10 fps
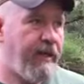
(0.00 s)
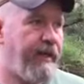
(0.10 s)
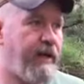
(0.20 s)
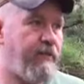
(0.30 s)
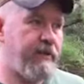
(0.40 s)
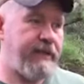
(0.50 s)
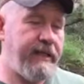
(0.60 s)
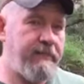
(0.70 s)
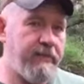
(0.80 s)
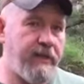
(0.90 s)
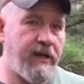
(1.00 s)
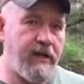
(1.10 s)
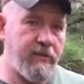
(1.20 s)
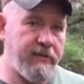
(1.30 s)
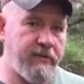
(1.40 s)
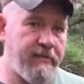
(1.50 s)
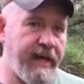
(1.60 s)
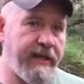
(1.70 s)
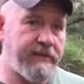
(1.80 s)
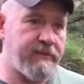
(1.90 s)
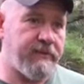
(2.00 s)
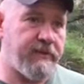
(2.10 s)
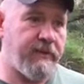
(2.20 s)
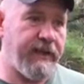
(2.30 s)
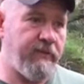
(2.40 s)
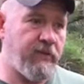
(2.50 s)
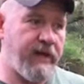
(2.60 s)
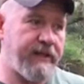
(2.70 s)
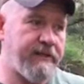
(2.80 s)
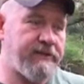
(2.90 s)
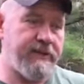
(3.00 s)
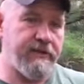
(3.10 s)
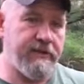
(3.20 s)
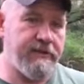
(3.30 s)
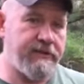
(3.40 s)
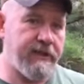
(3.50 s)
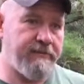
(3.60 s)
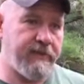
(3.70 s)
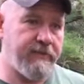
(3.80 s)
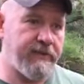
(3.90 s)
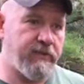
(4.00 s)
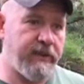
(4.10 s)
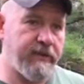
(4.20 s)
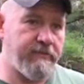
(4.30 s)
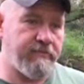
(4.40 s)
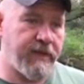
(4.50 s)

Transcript: and I want to keep them all where they're manageable and where I can still do stuff in between them